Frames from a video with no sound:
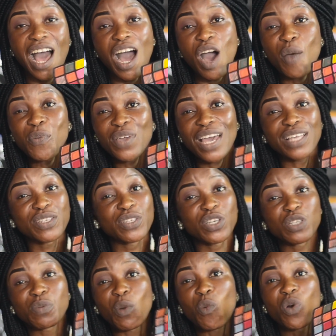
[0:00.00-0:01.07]
I hope you guys will
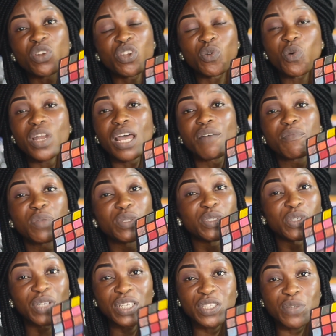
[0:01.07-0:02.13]
just be wondering what I've been
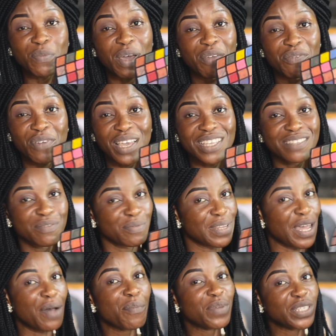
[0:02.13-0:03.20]
doing to my face
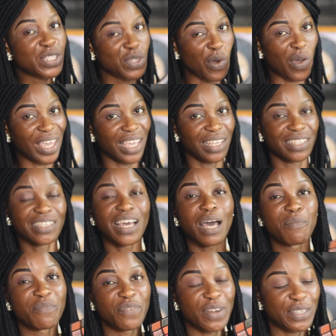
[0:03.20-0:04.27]
without been talking.
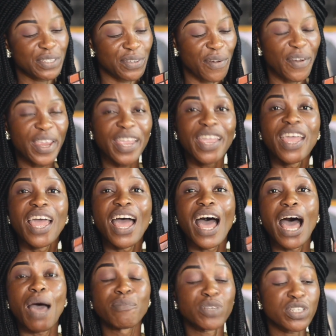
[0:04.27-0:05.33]
I'm very sorry.
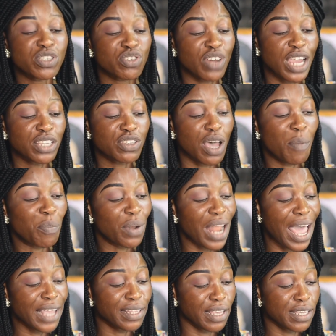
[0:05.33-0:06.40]
I'm just trying to
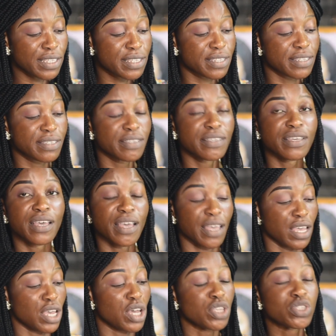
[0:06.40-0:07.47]
apply this
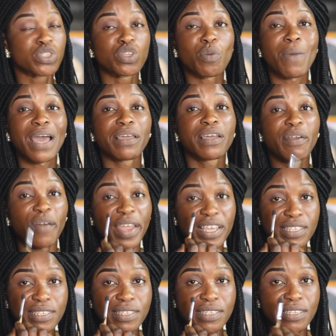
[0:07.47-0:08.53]
to my
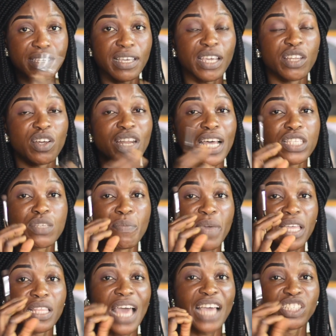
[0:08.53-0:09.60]
crease in order to
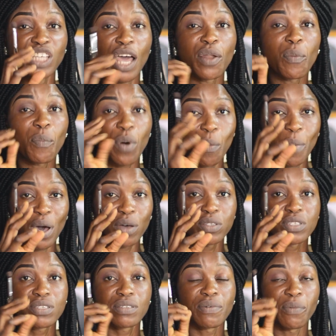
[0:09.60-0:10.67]
make the eyeshadow pop out
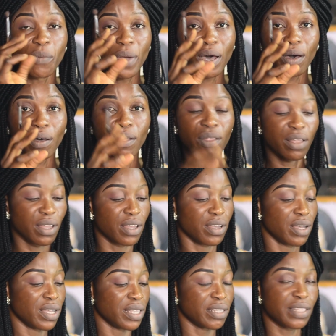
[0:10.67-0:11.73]
well.
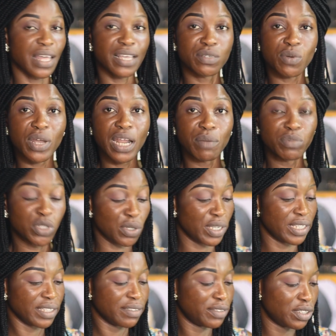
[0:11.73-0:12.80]
That's what I'm doing
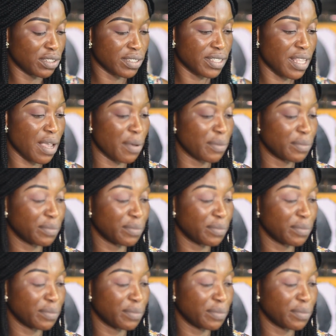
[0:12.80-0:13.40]
just now.